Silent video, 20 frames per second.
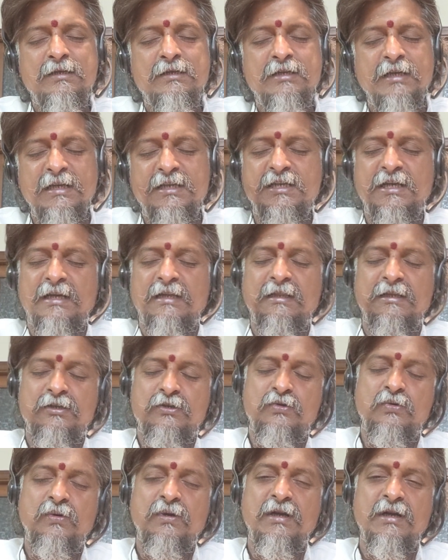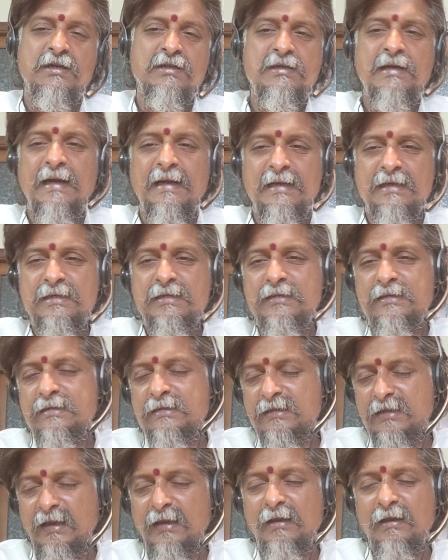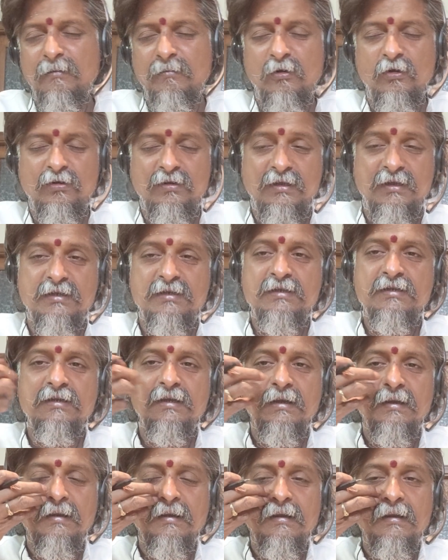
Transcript: teaching the students? Let us think about this.